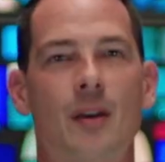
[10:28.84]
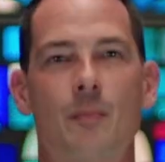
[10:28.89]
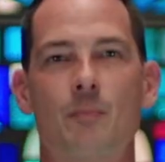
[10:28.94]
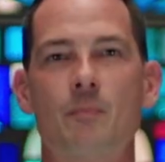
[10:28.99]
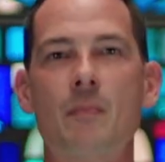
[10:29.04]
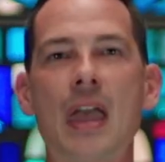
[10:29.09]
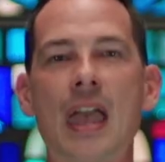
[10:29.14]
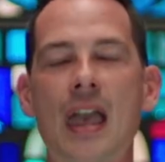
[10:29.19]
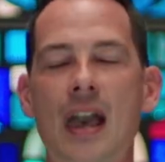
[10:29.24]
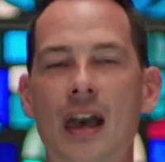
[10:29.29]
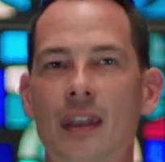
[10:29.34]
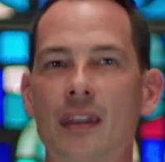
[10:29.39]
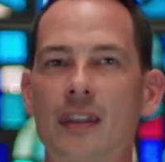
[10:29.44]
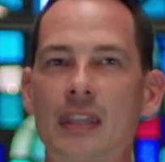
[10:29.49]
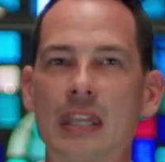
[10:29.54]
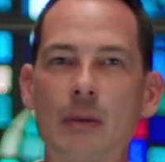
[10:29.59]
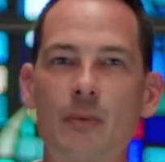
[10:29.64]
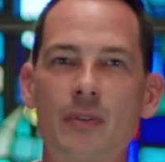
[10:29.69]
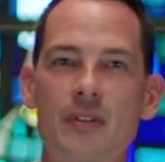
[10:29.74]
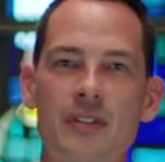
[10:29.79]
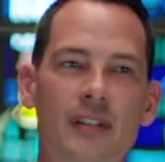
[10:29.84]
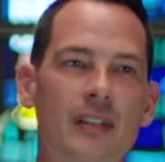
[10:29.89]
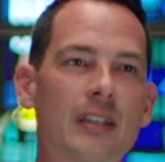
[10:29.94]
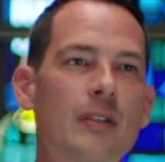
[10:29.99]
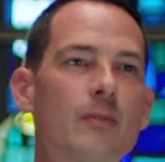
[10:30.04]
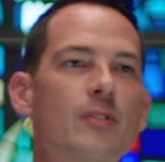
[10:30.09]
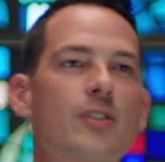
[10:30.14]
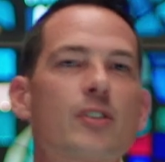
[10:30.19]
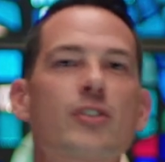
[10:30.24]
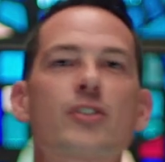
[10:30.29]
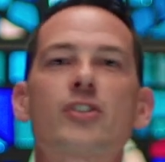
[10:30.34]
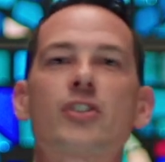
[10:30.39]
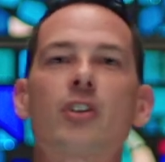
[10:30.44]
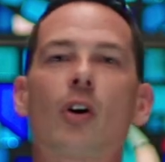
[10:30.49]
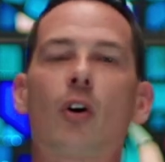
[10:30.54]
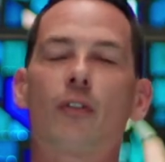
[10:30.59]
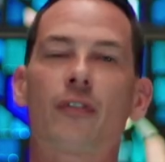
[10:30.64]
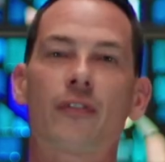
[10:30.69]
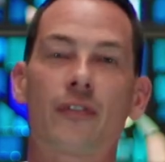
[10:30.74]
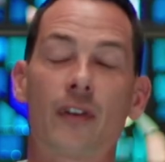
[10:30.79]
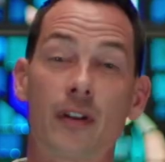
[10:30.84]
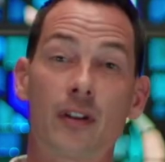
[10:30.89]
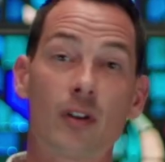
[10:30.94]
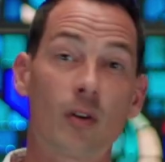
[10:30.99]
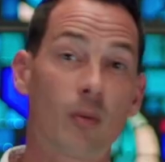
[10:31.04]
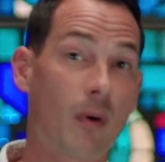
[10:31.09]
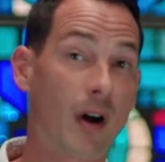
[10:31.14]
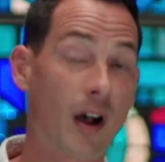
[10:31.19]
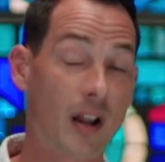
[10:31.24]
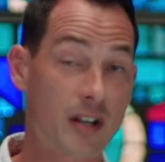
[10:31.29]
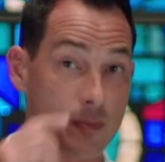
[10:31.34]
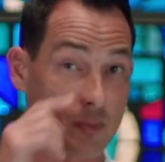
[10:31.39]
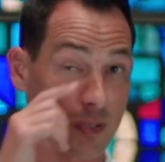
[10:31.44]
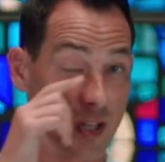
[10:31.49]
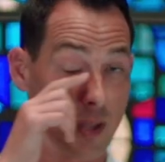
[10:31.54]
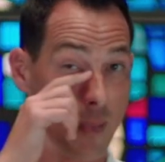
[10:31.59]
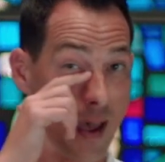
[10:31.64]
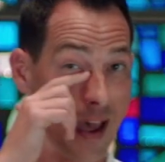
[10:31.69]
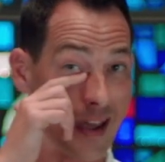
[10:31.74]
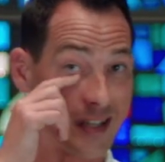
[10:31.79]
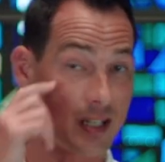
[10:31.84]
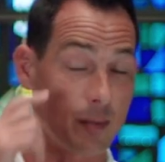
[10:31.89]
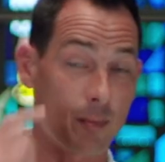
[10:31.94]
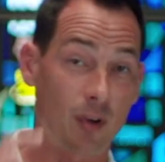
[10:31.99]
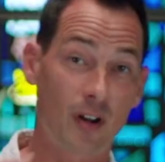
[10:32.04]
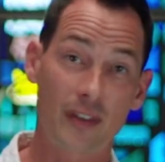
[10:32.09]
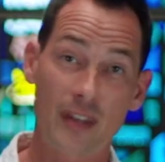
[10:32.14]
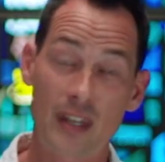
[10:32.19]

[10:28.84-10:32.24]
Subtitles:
man, he was just so fun to watch play basketball.